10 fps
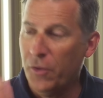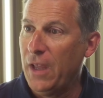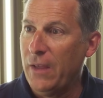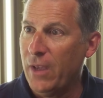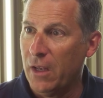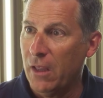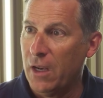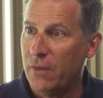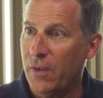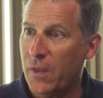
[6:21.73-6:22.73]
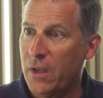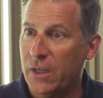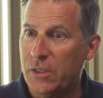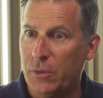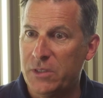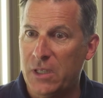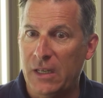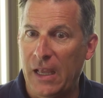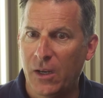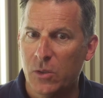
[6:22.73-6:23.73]
Navy and a lot of other countries in
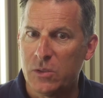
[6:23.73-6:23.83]
NATO.